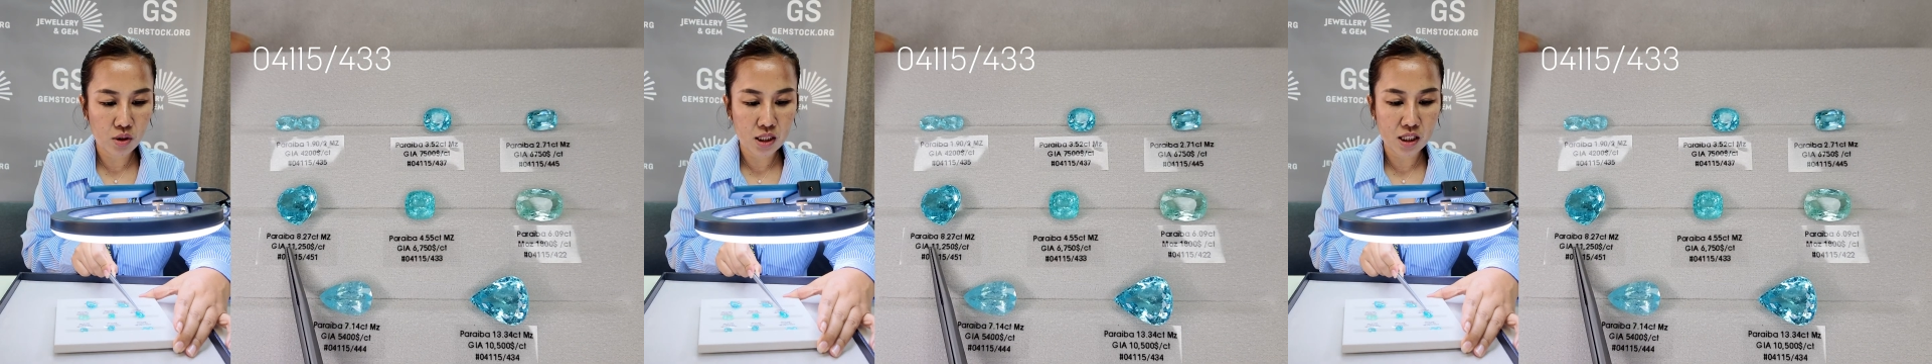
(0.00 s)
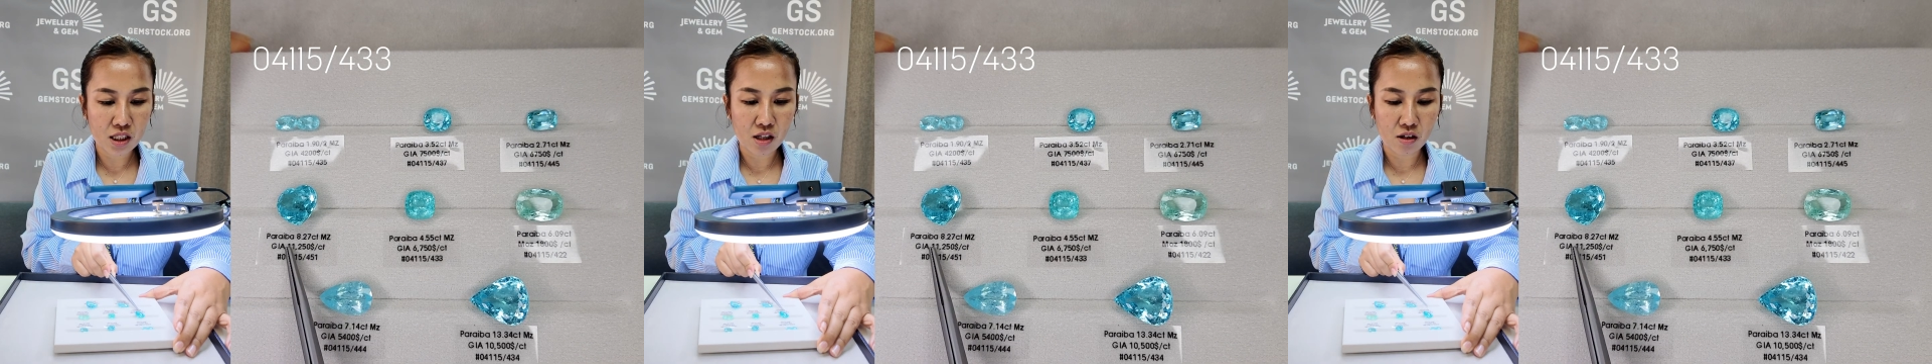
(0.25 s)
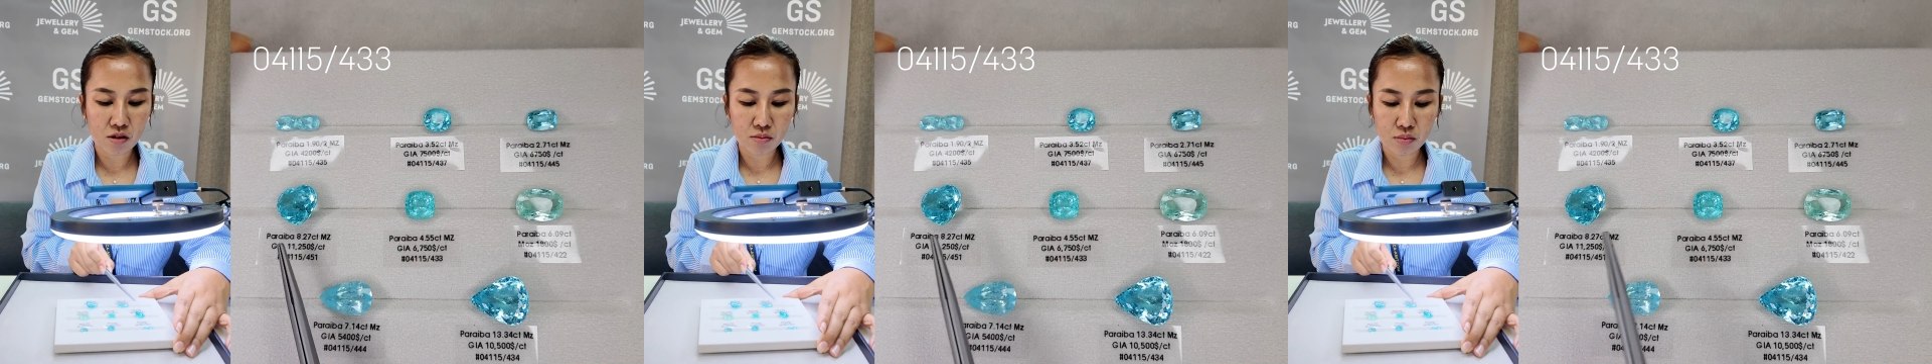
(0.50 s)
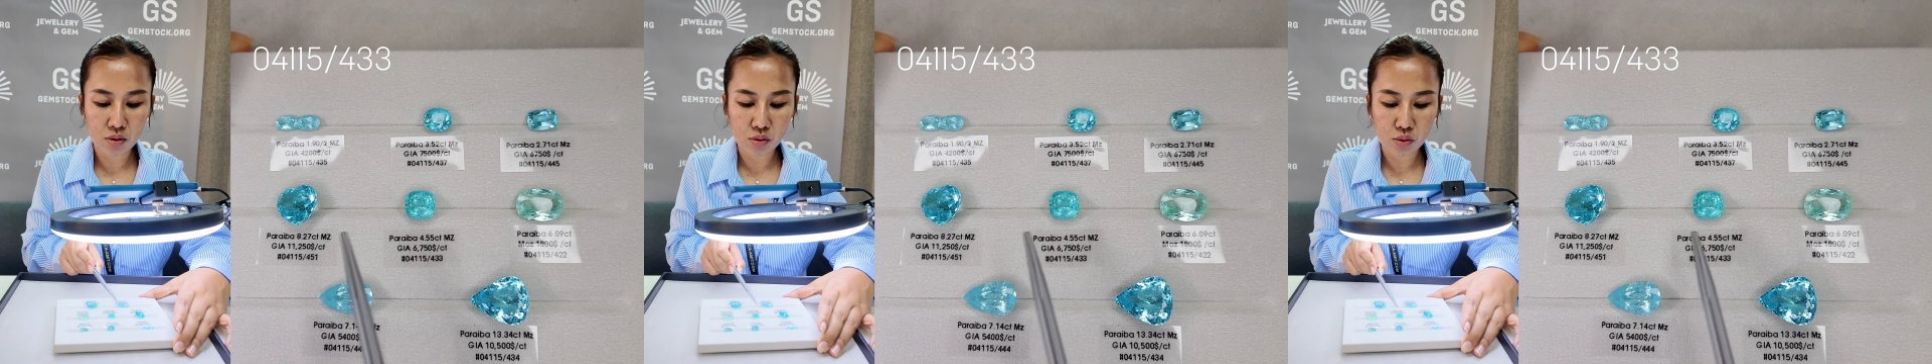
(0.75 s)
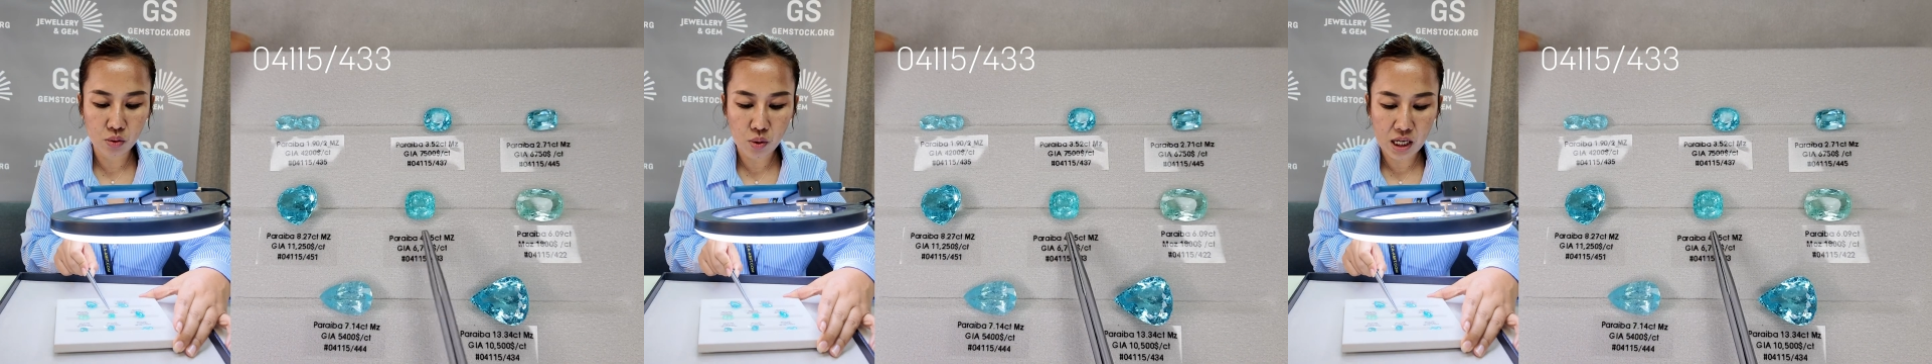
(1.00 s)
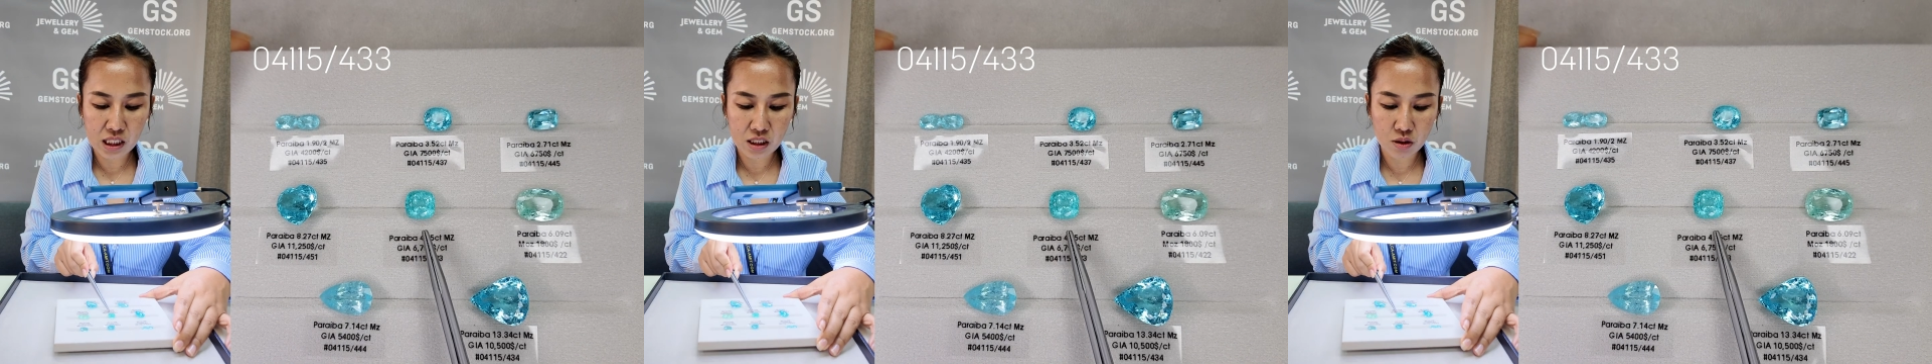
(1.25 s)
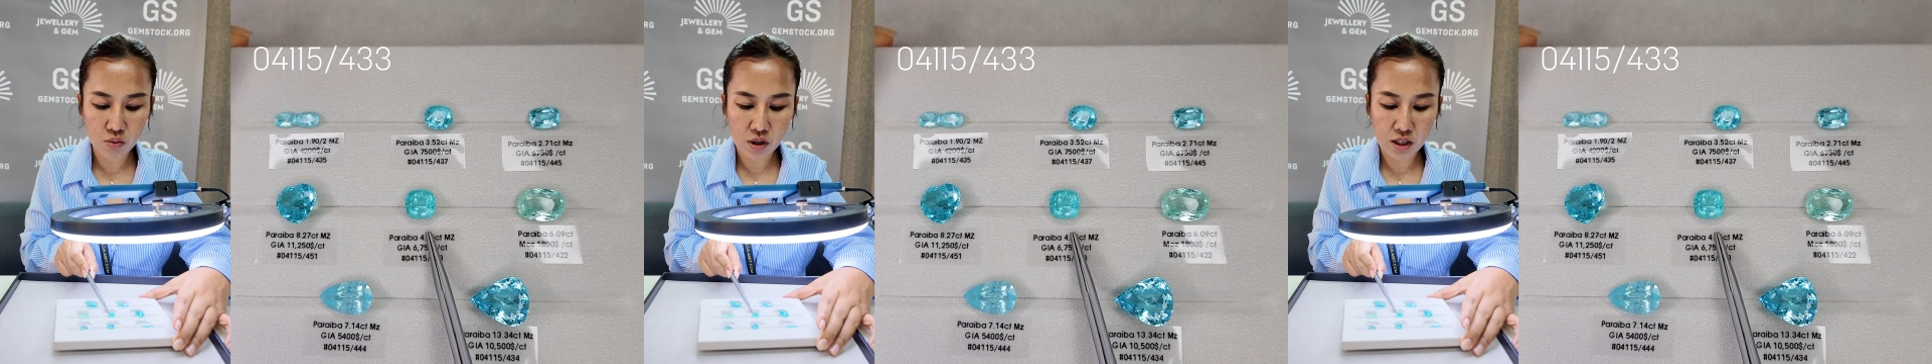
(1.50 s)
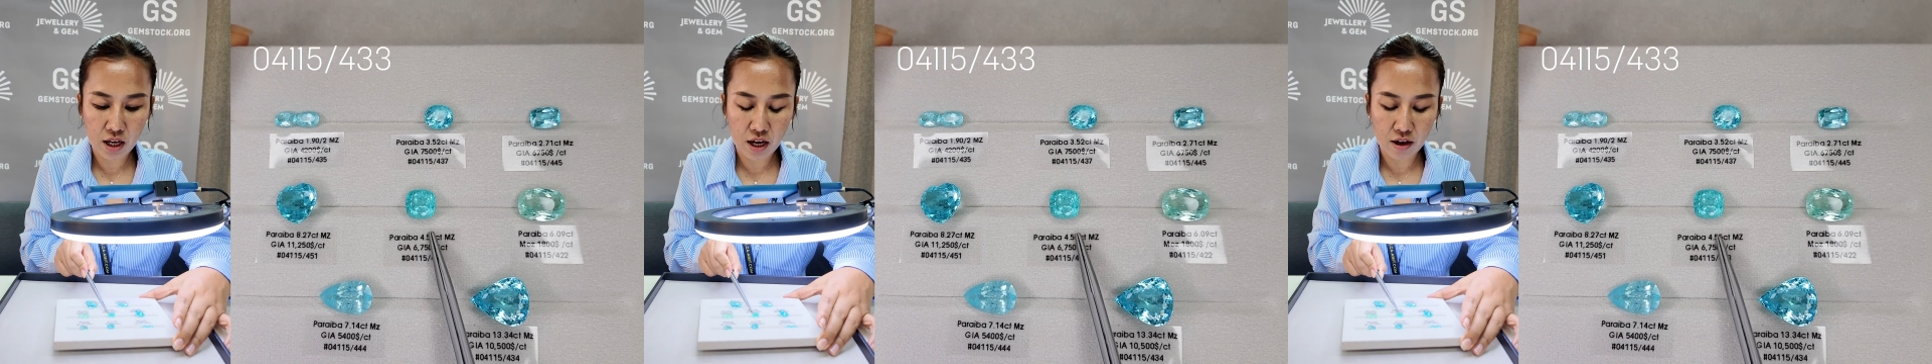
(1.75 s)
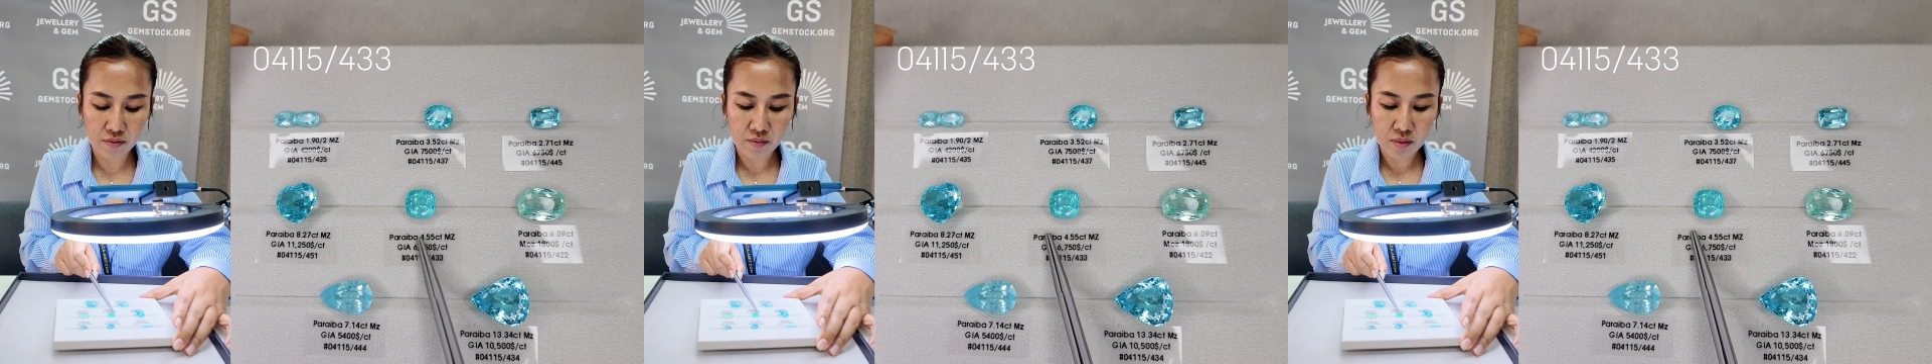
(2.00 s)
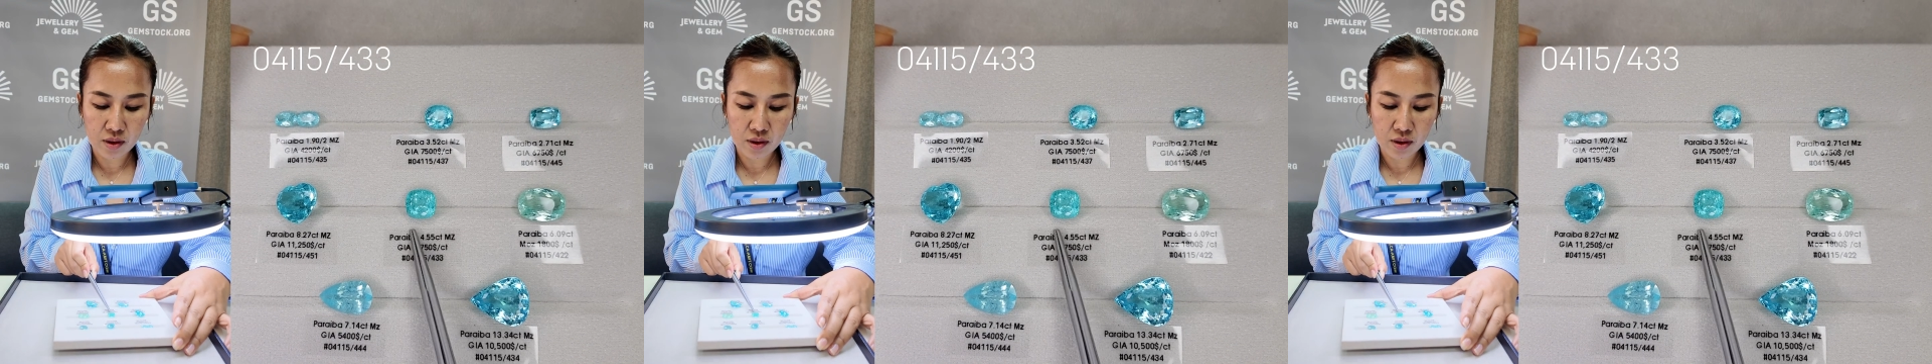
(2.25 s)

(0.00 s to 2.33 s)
see neon blue, while this one have